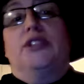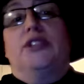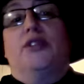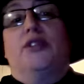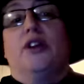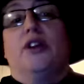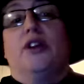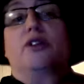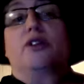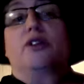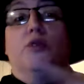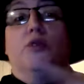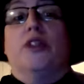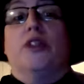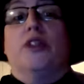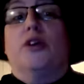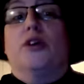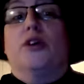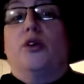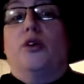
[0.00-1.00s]
for the others when
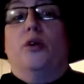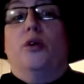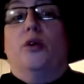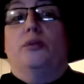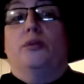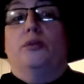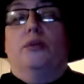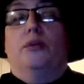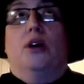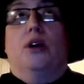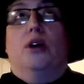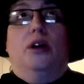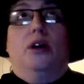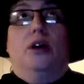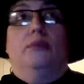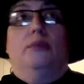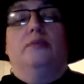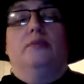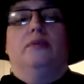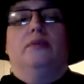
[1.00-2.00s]
they're uh,
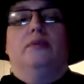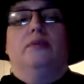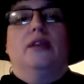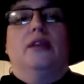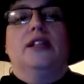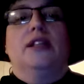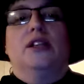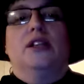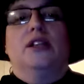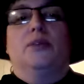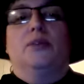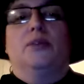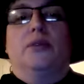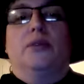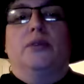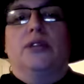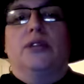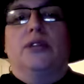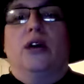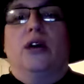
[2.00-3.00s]
casing the
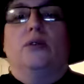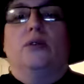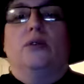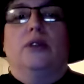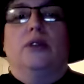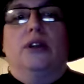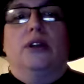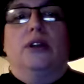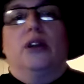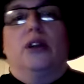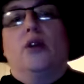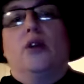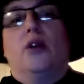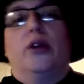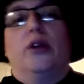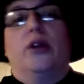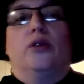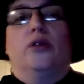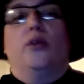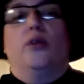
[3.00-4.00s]
town and
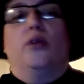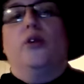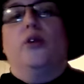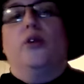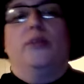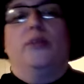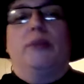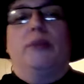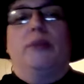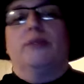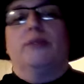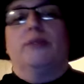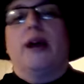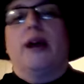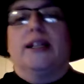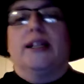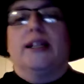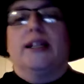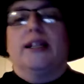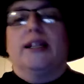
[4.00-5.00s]
going through all the people's
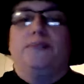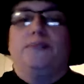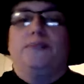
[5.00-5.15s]
pockets.